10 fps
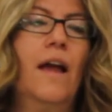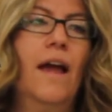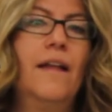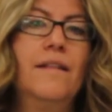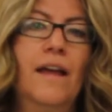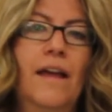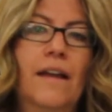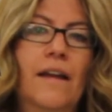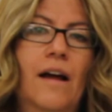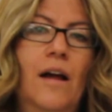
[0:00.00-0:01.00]
And
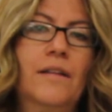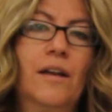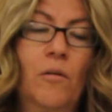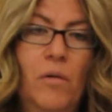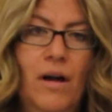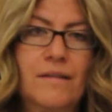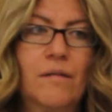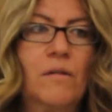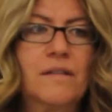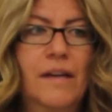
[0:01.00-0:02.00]
then I'll pause
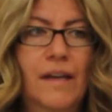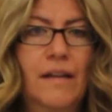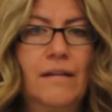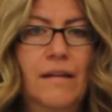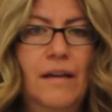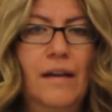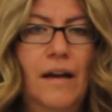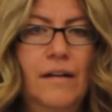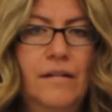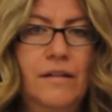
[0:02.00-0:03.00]
it once I get the
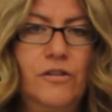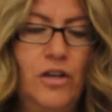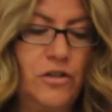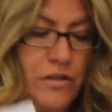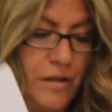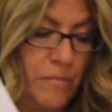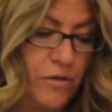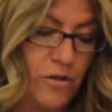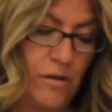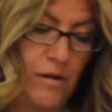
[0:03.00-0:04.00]
change in
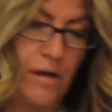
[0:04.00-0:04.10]
temperature